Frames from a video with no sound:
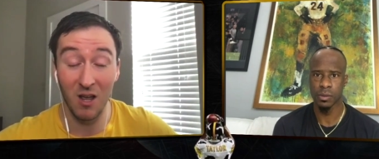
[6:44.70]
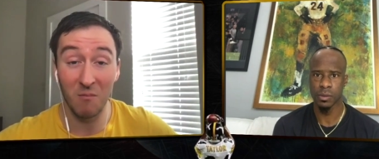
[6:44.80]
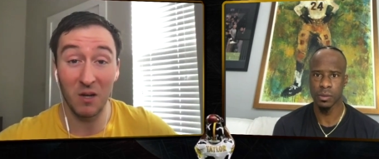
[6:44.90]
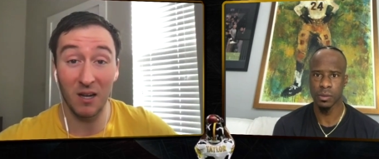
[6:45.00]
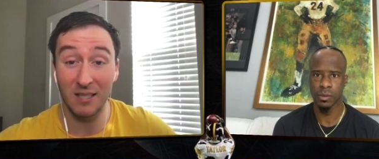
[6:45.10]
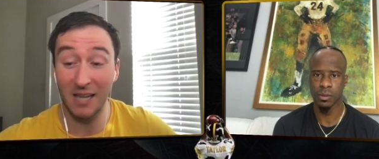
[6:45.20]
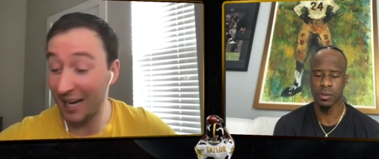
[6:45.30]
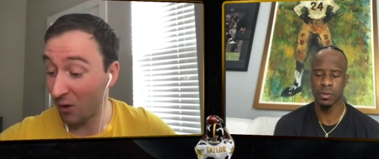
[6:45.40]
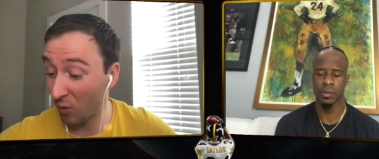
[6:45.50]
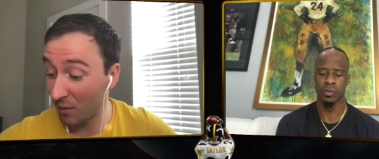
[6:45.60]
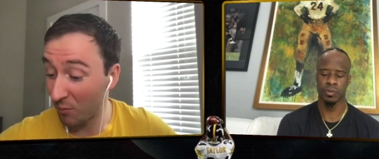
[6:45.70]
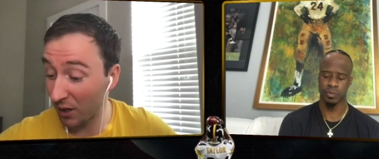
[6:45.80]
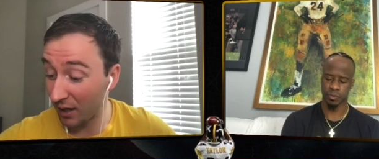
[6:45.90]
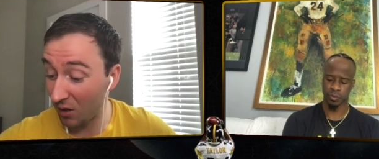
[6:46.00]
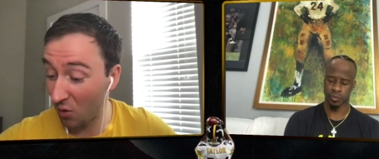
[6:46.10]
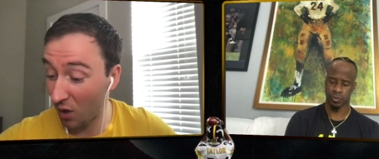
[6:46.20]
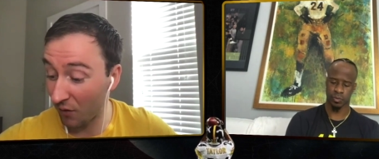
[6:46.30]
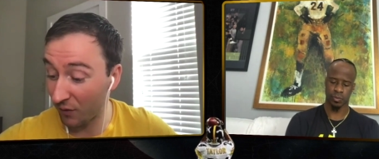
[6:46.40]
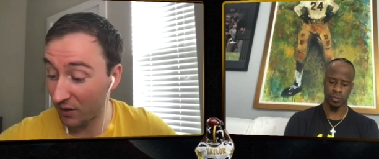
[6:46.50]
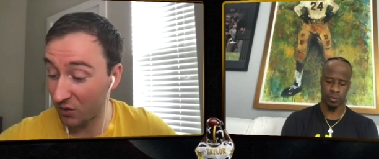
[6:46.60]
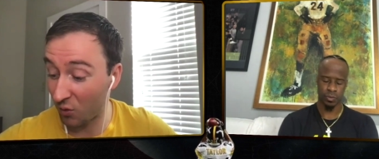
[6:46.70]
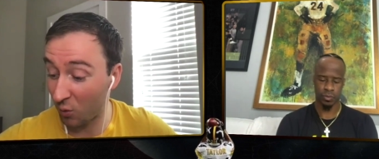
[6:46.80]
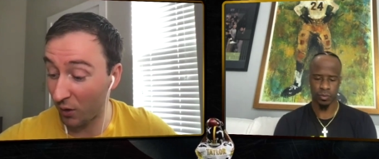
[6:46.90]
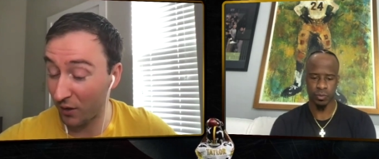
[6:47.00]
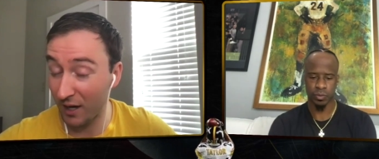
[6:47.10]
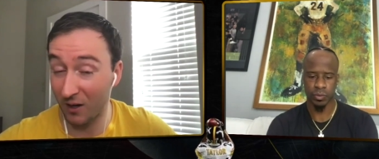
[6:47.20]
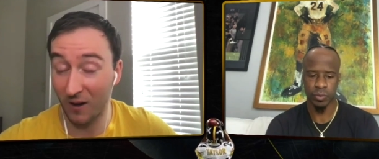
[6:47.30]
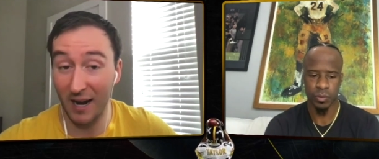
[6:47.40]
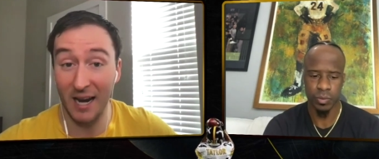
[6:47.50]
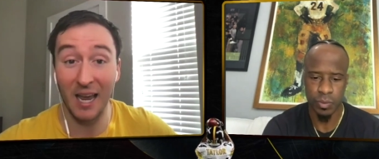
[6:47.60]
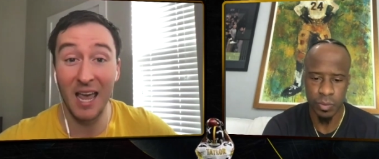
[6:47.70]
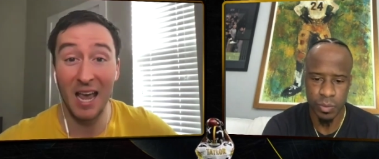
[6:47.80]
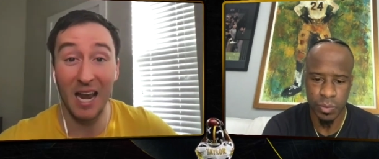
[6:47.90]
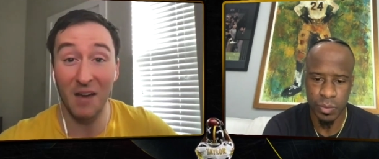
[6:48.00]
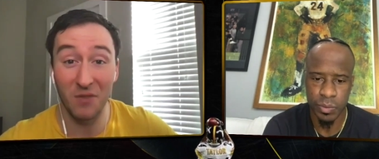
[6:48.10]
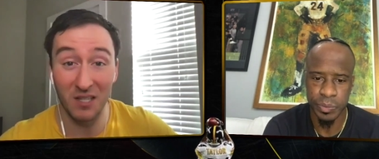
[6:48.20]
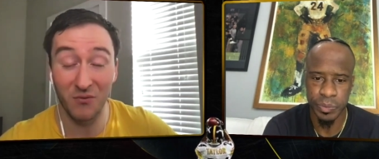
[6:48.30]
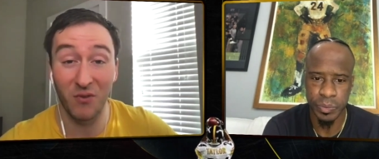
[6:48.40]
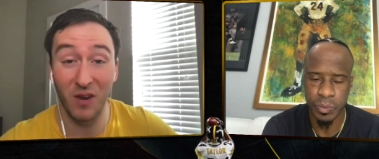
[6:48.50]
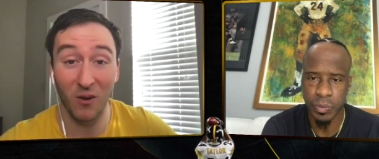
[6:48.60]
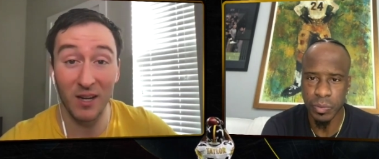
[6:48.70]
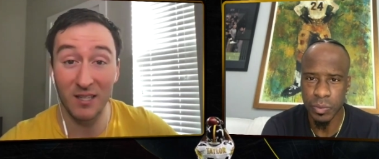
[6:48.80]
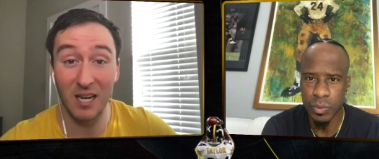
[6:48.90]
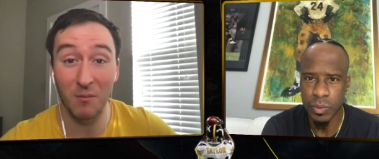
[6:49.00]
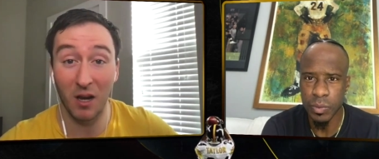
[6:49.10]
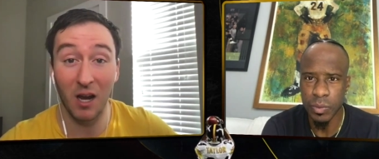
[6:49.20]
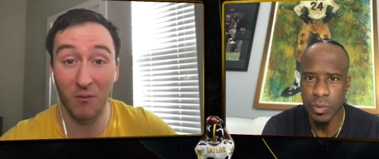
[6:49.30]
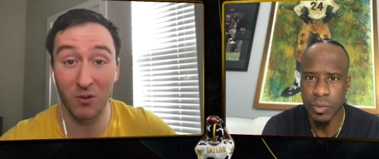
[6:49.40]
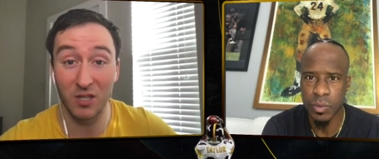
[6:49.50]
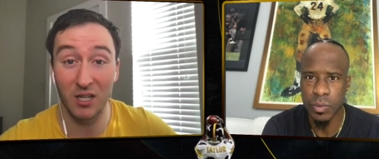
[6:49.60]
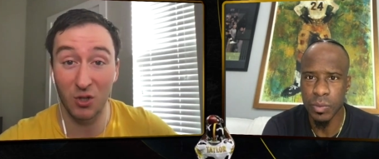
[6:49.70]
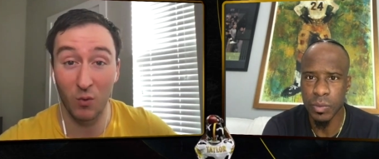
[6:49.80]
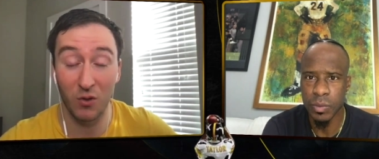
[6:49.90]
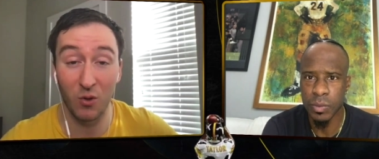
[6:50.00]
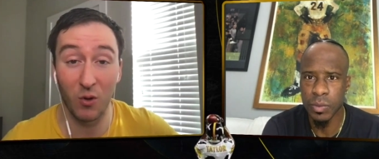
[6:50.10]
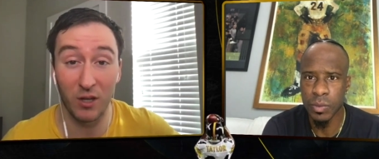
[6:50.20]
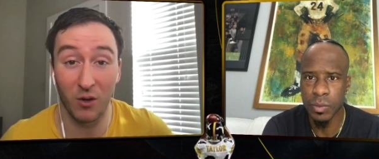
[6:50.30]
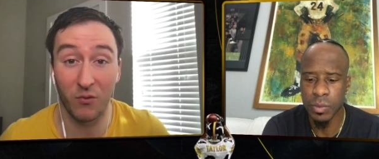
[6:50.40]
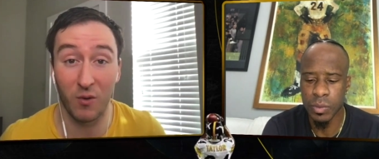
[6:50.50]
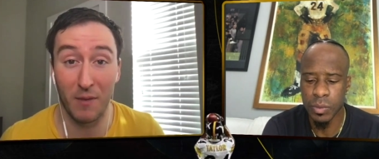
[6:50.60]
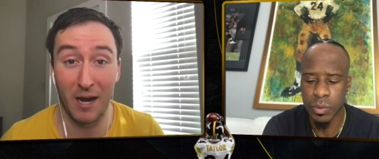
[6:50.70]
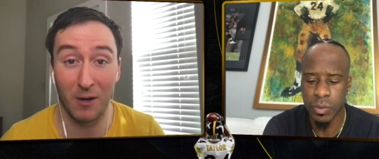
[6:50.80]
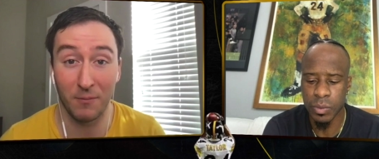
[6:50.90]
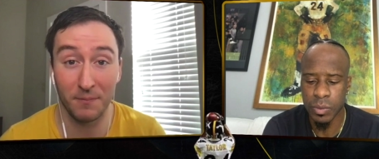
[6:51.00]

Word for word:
Speaker 1: Because I don't want to bring in a new offensive coordinator, Ike, and have this very same conversation with you a year from now.